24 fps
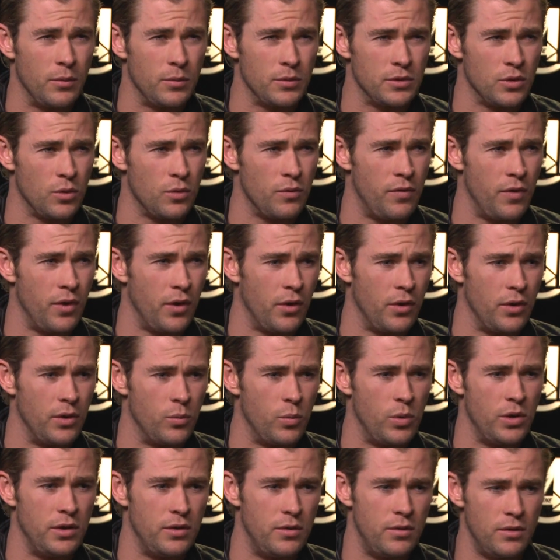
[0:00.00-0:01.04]
It was all
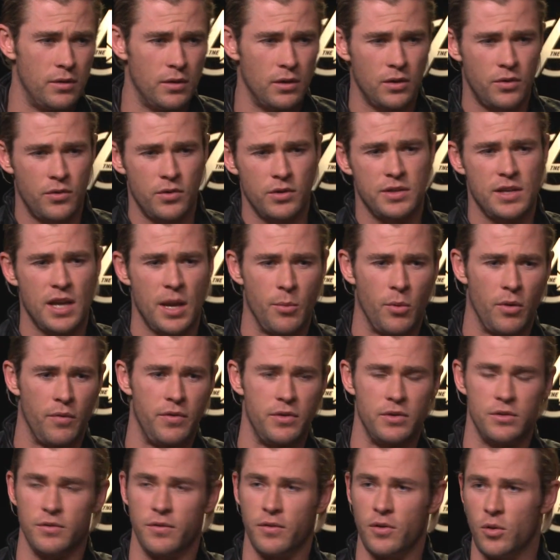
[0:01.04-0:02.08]
Chris came
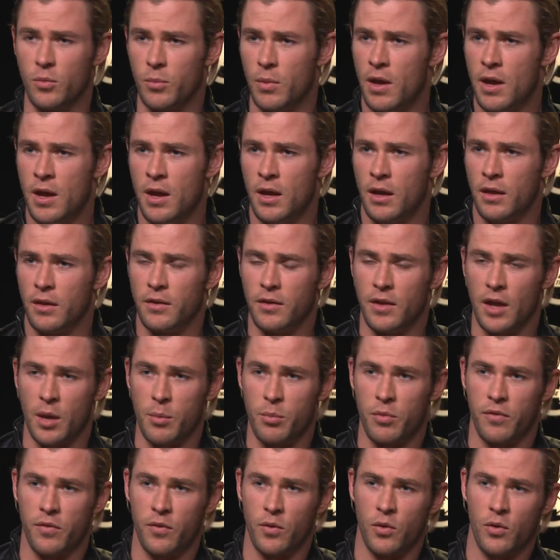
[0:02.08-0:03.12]
off his film the
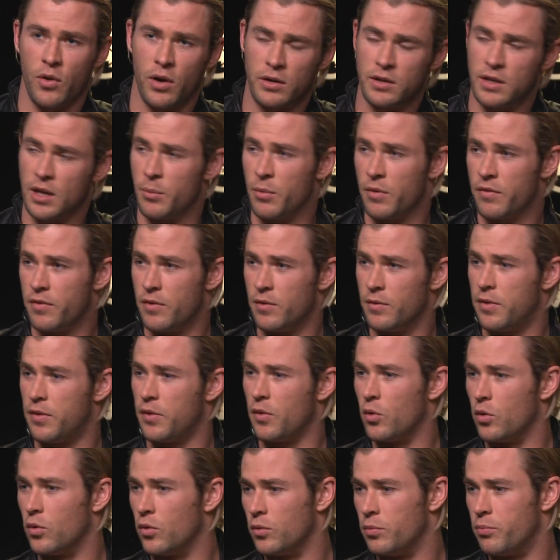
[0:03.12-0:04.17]
day before. I'd come off the
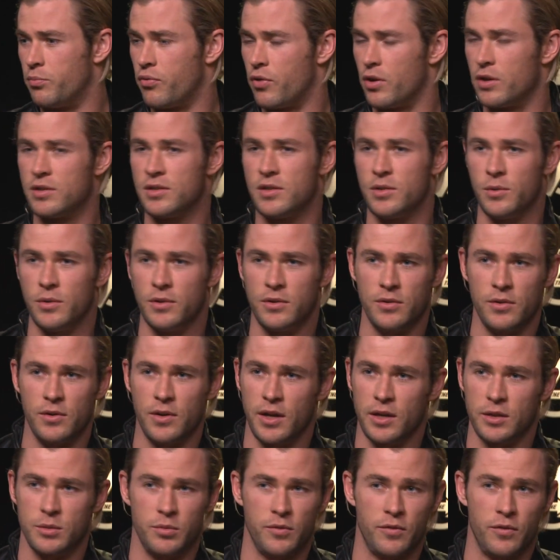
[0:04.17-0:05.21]
Thor press tour 2
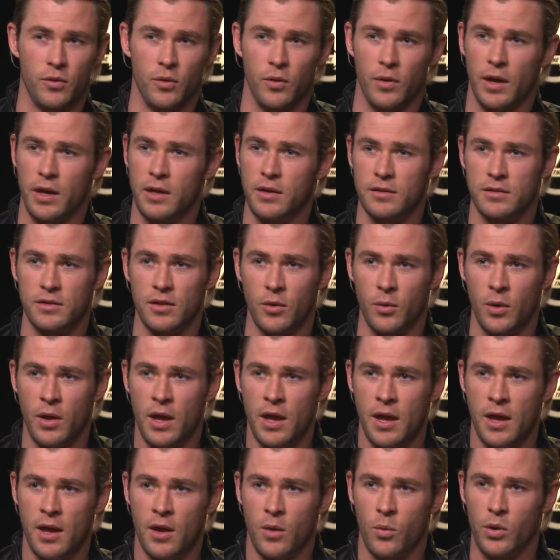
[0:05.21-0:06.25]
days before that, and so
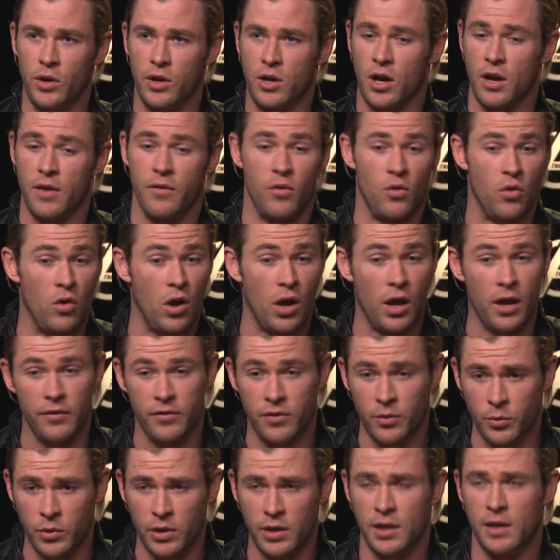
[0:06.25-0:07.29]
we kind of
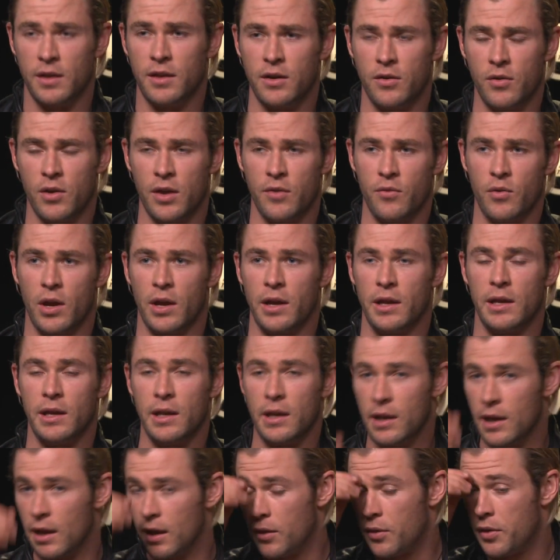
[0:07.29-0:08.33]
arrived and we hit the ground running,
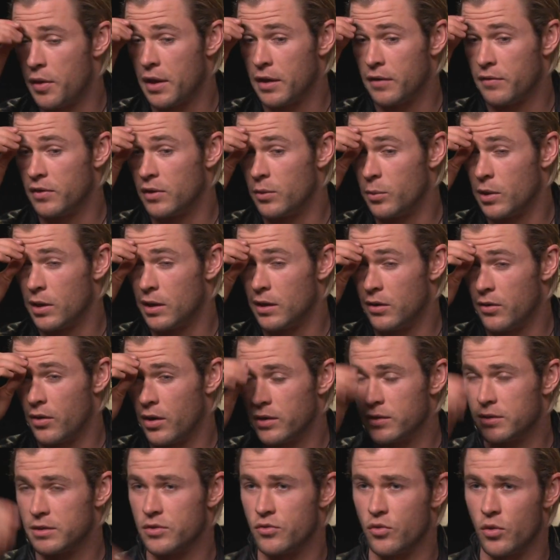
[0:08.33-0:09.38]
and thankfully we had a
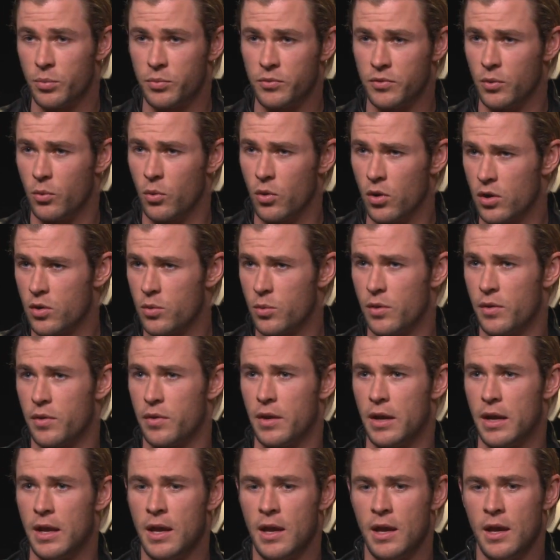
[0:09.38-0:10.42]
great script to work with.
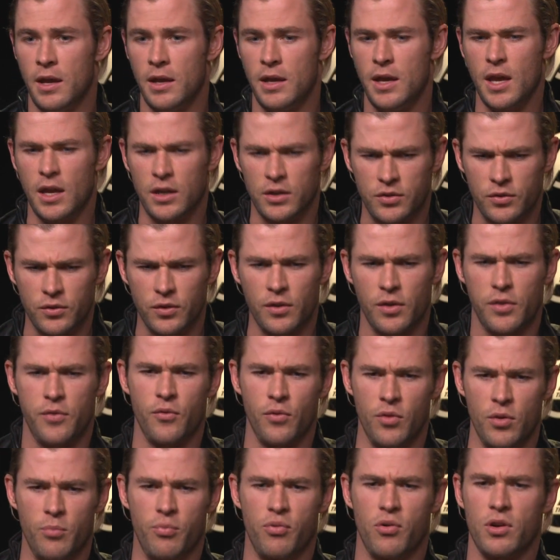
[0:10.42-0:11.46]
And yeah,
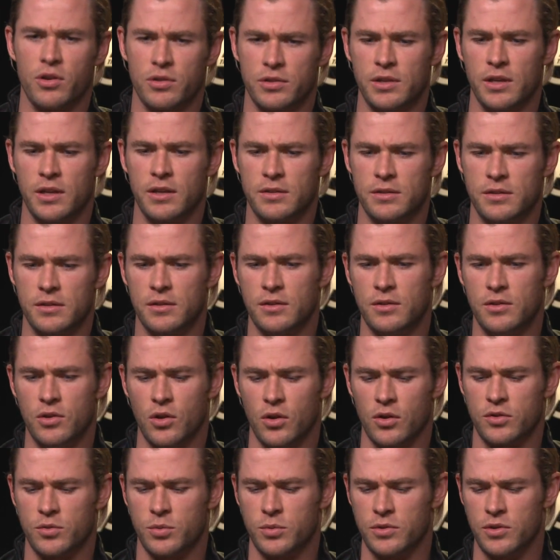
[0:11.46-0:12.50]
through the process,
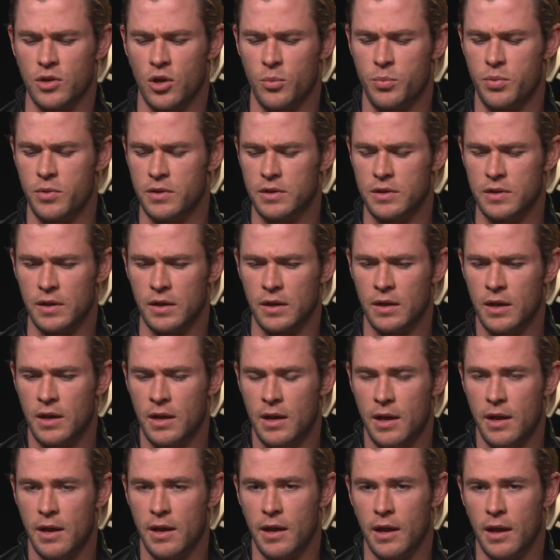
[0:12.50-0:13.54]
Joss was open to,
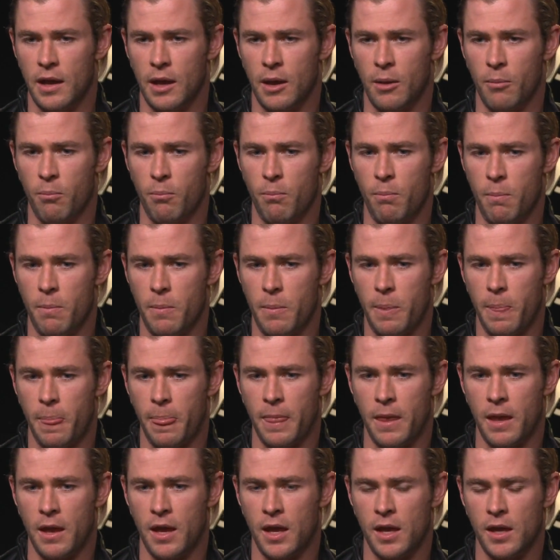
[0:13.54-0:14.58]

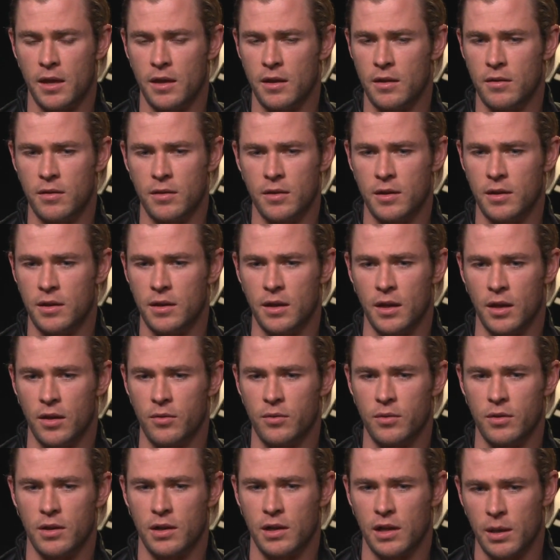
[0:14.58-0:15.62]
you
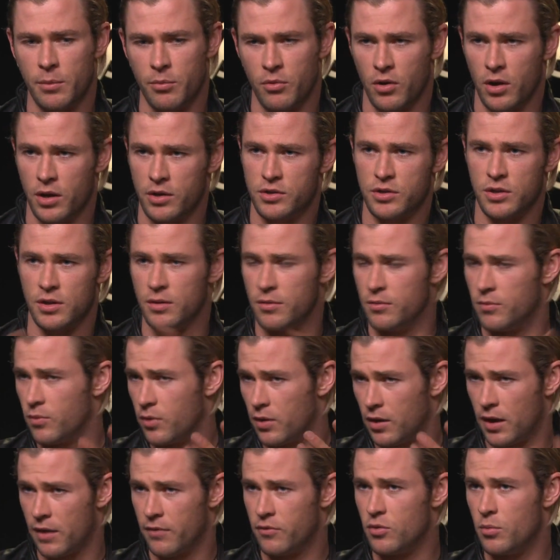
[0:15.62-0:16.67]
know, the collaboration and
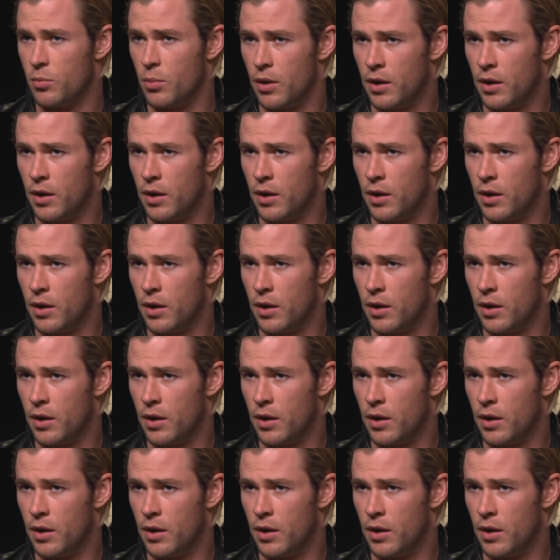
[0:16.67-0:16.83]
what have you.